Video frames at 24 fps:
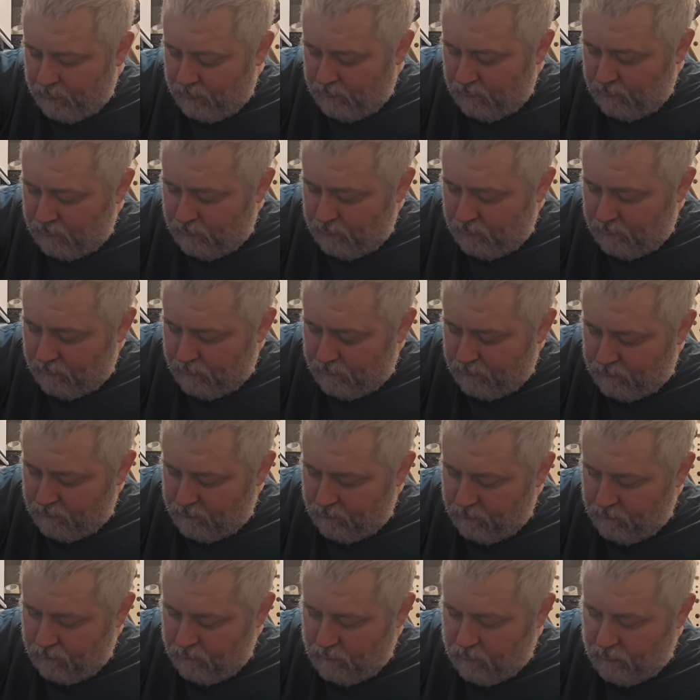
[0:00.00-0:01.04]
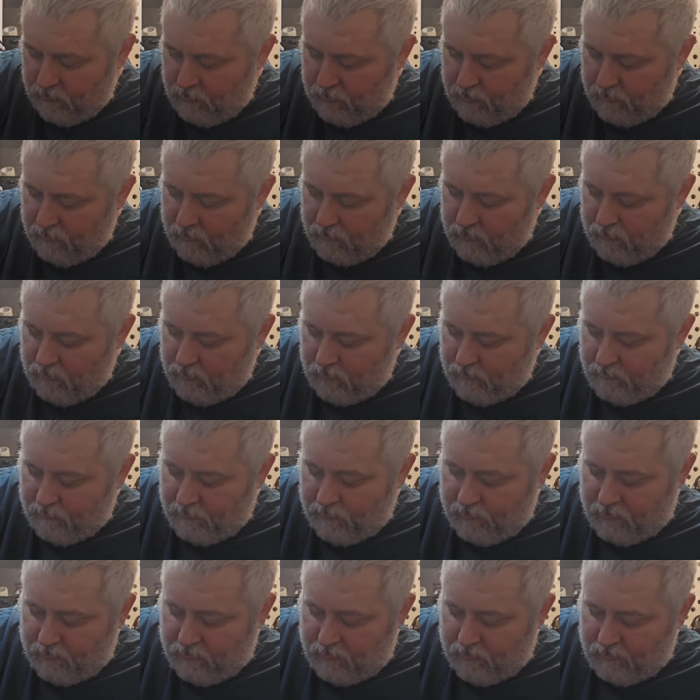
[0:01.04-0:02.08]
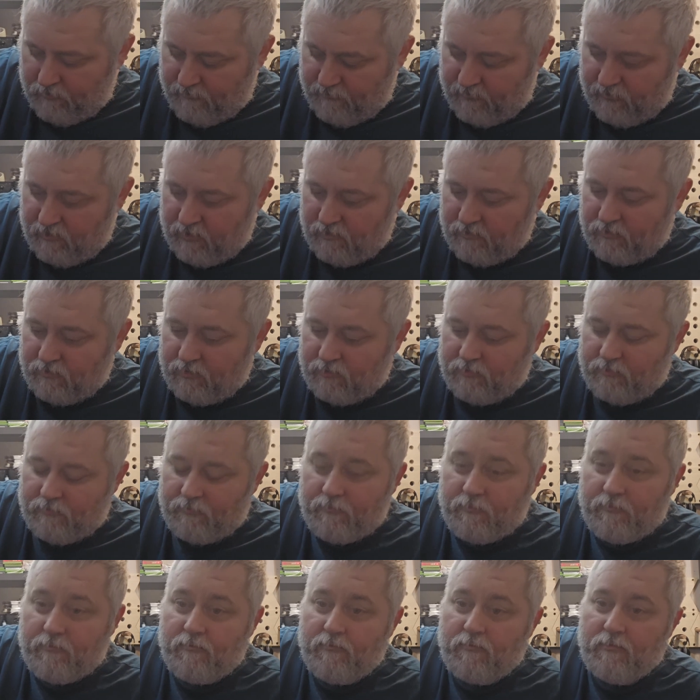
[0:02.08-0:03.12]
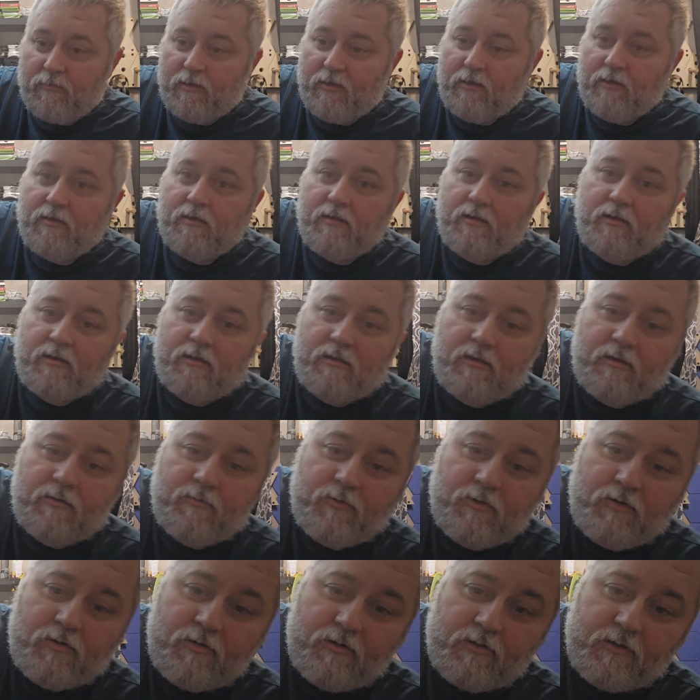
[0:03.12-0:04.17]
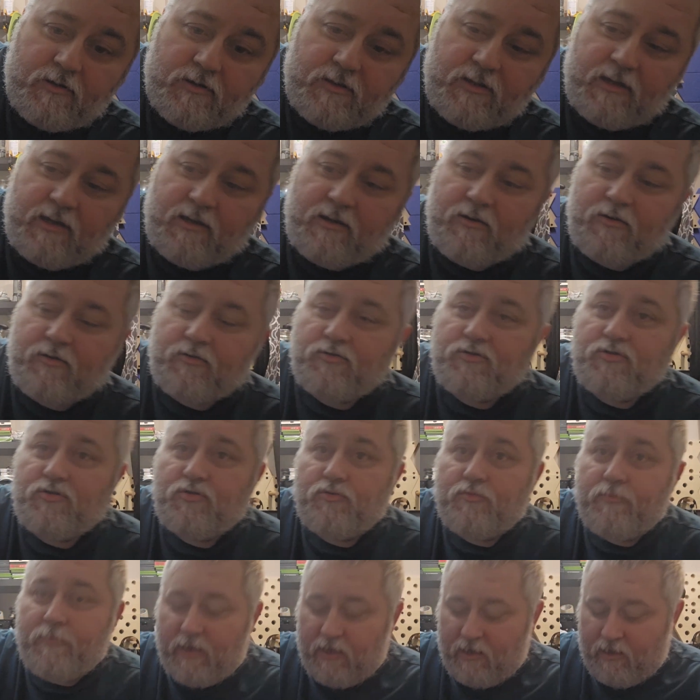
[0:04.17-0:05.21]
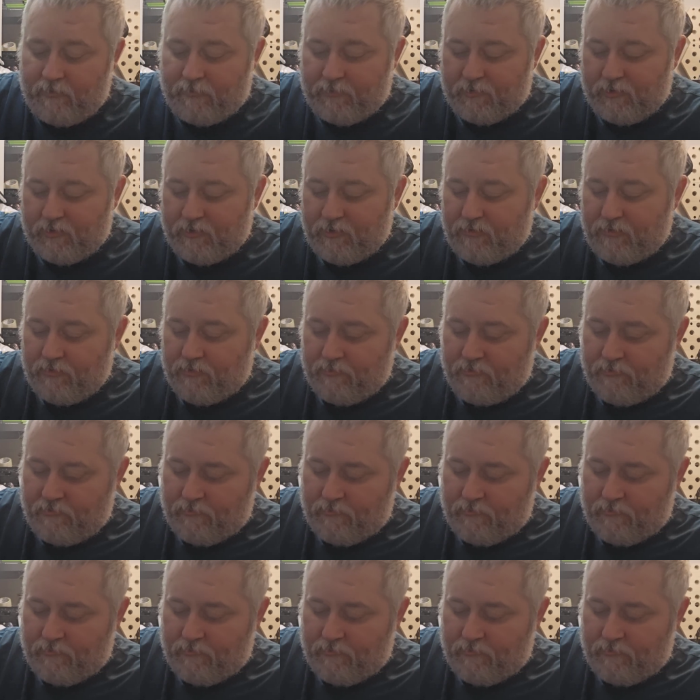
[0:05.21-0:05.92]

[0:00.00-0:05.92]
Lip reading: Okay, perfect. And we're going to take our tube capsule,